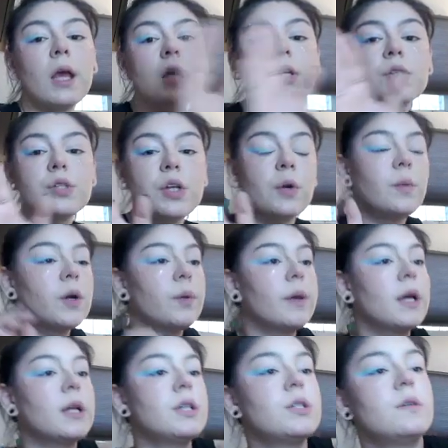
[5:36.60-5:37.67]
So what are we
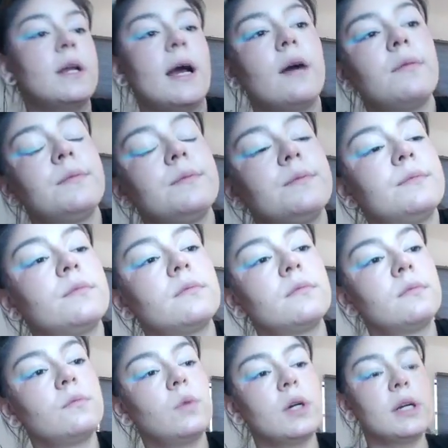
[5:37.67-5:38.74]
gonna do now?
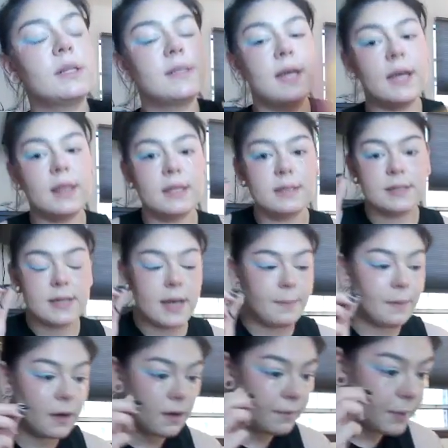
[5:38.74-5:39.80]
We're gonna take this tape off